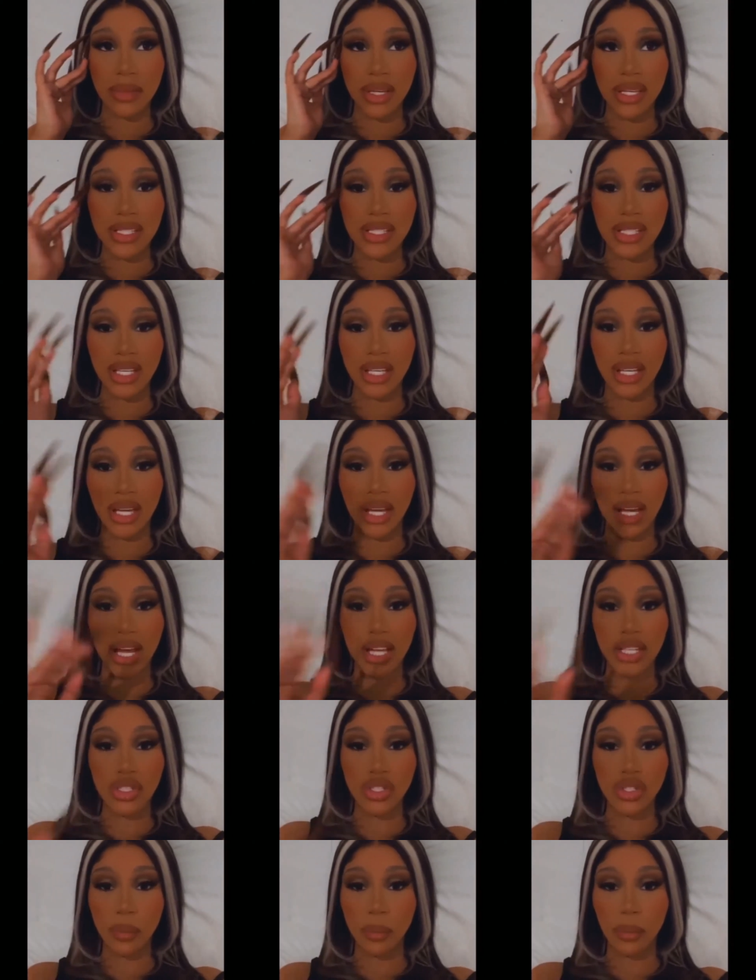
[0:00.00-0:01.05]
and mixing it
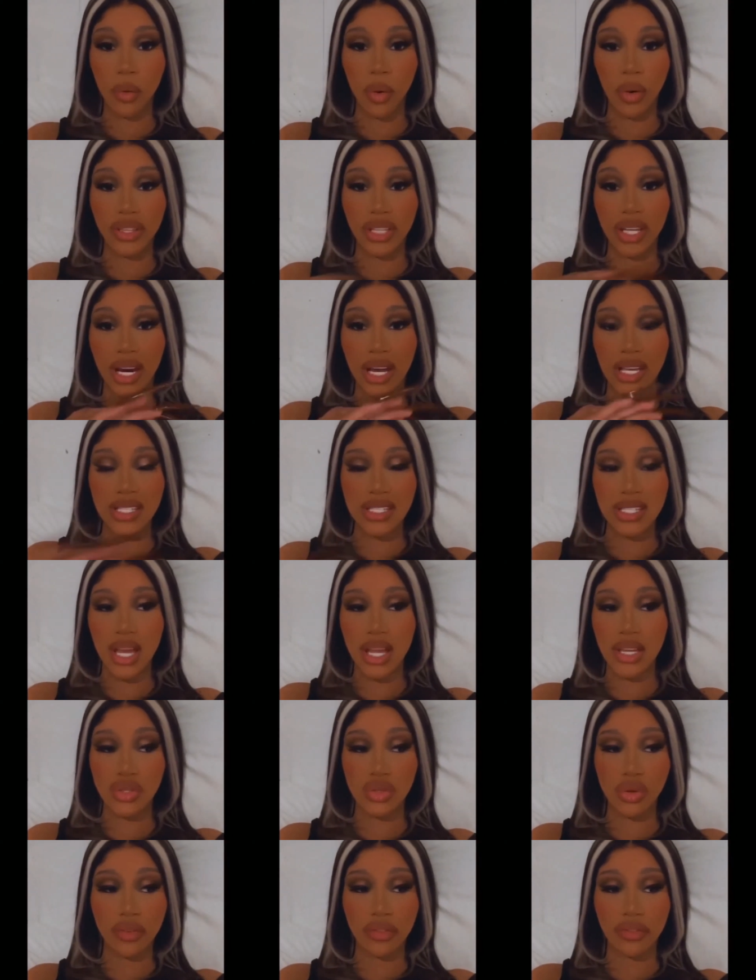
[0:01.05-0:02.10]
got to the point that i just
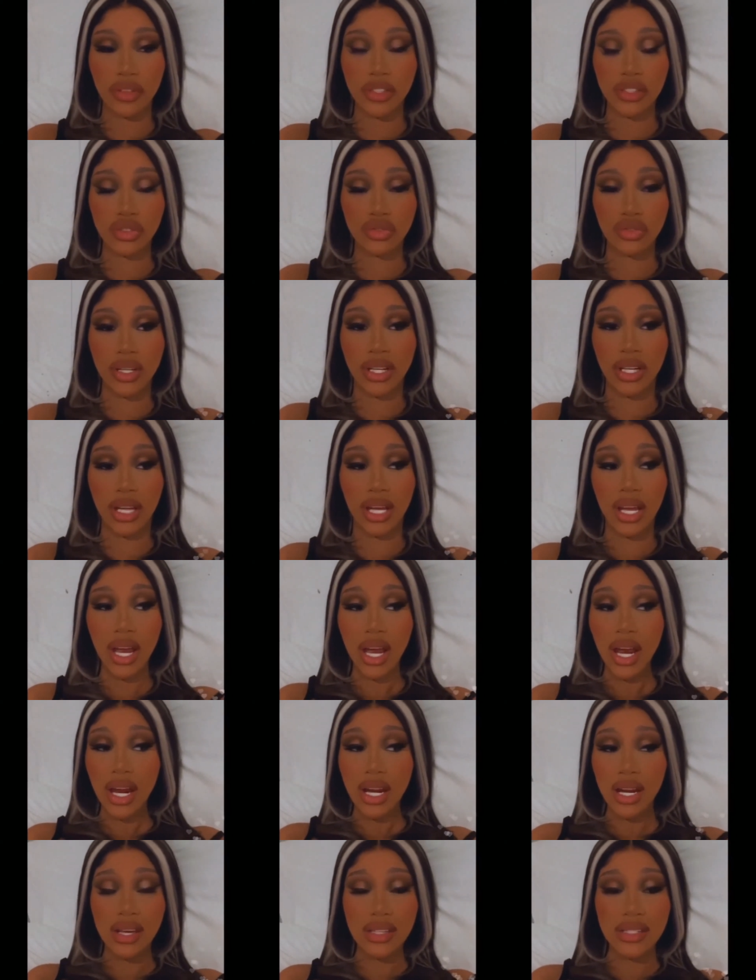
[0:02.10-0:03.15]
got so frustrated
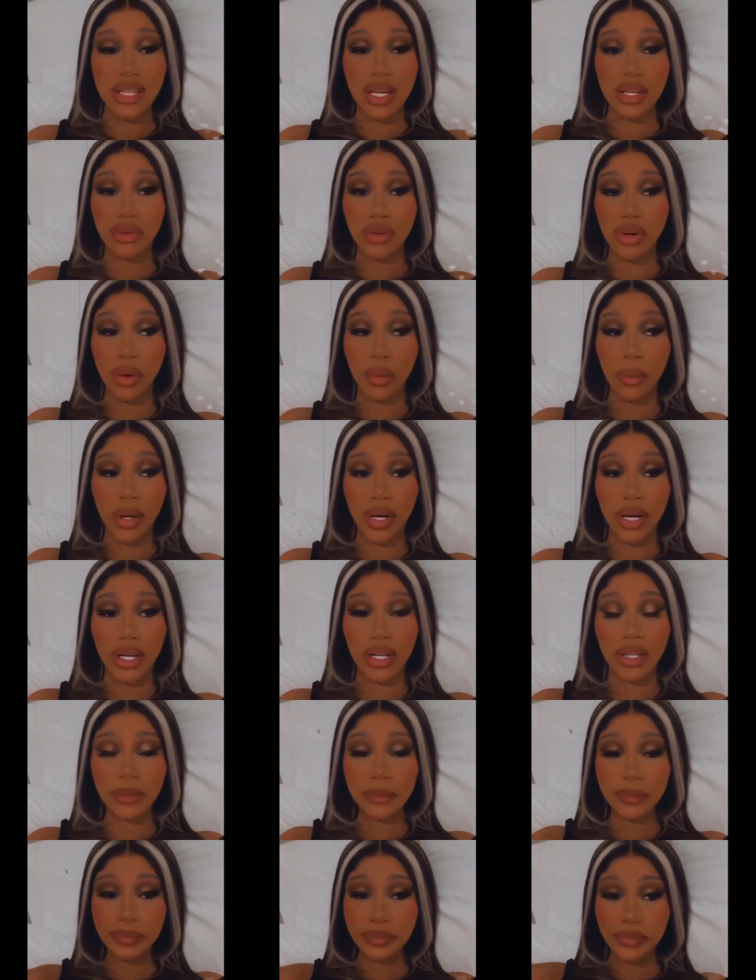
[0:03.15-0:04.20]
i was like you know
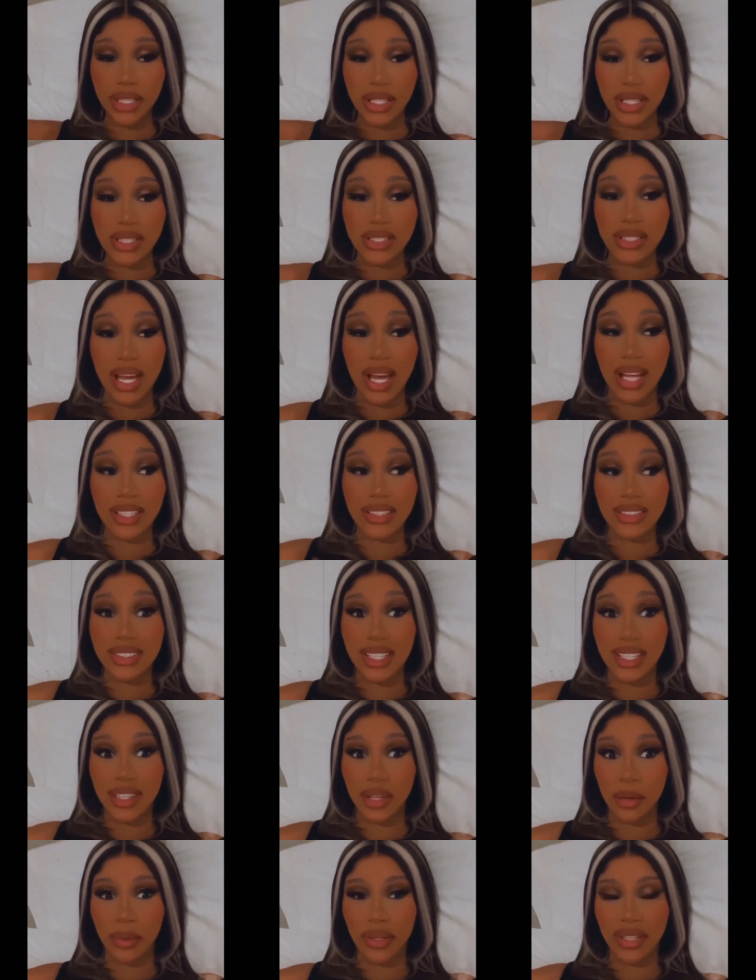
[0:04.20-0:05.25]
what because Khaled
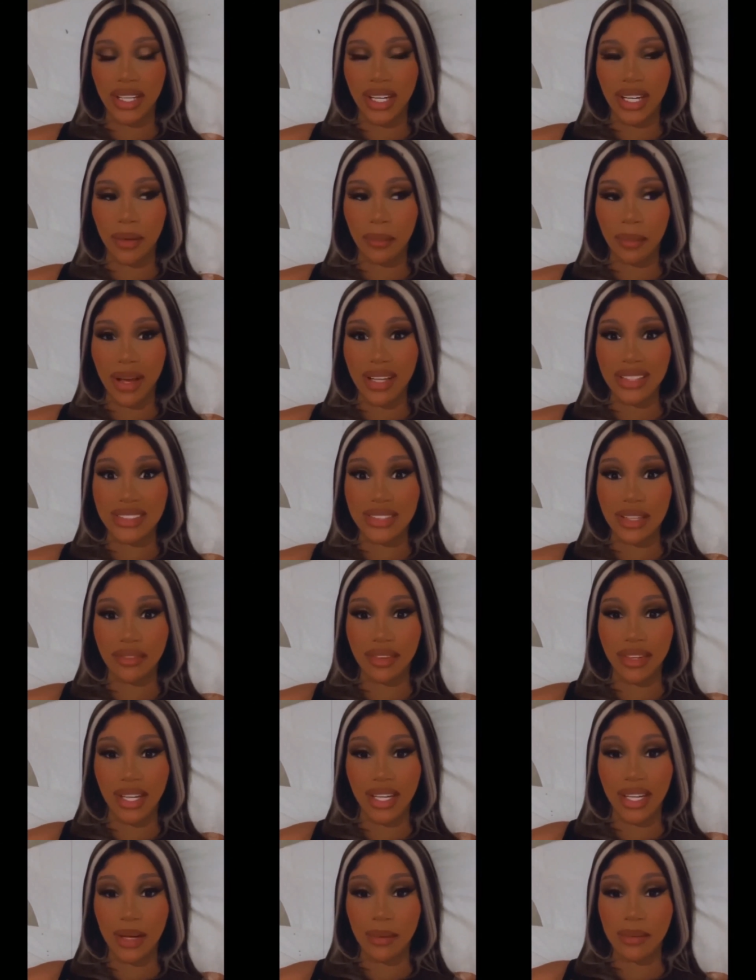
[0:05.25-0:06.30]
said that we need it by
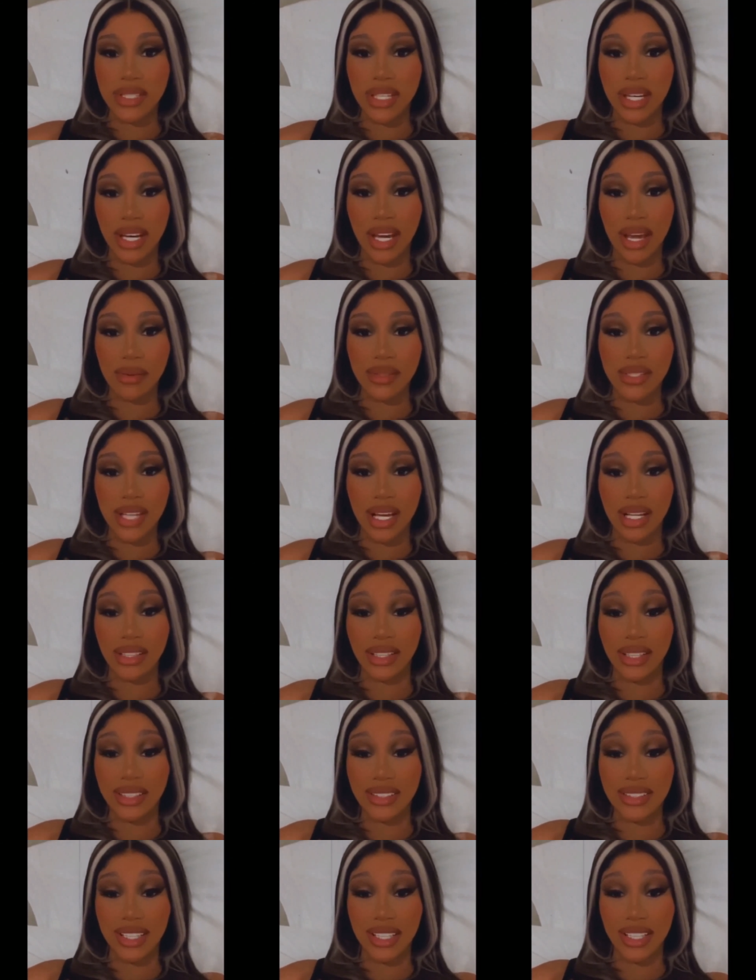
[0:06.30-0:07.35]
7 a.m. today. I was like,
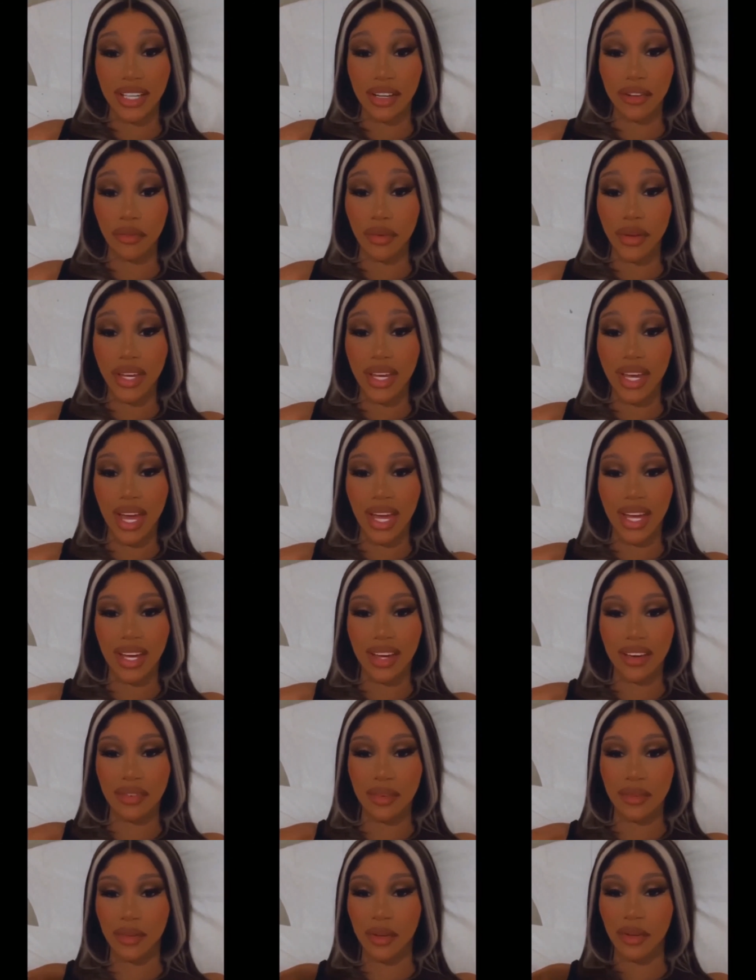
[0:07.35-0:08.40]
listen, if we can't
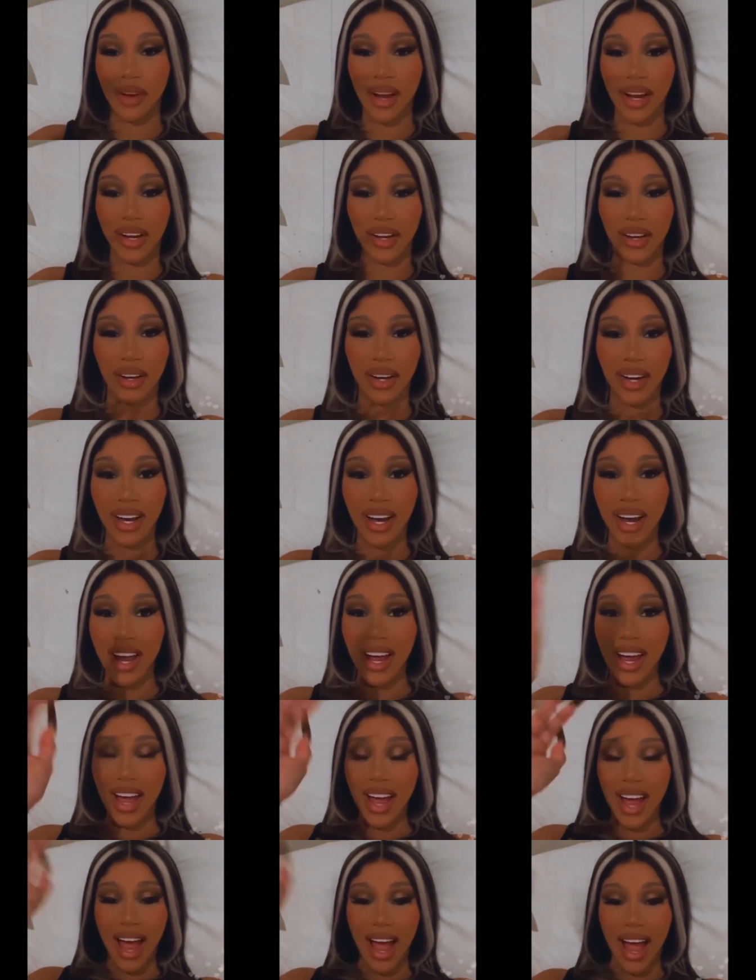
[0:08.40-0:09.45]
give him the record,
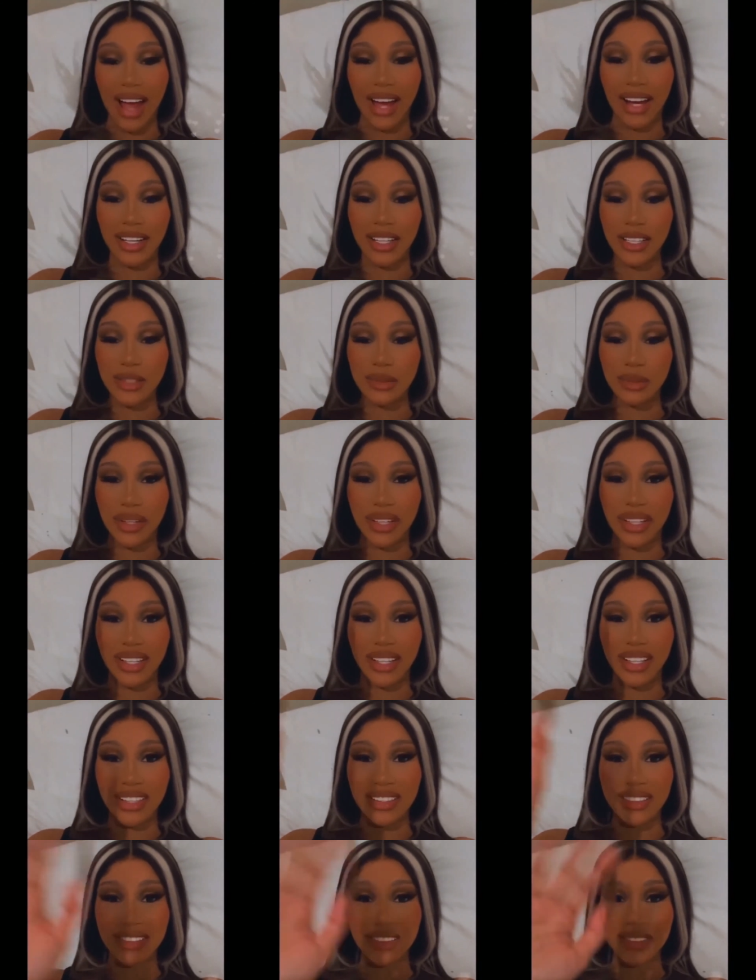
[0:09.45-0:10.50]
it is what it
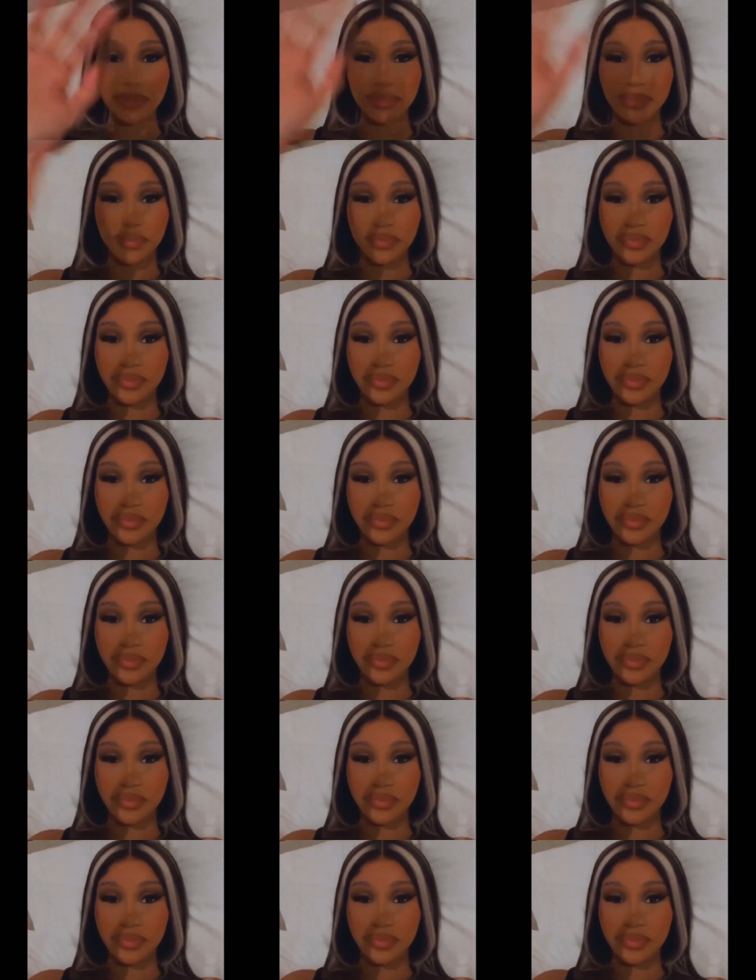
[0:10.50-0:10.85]
is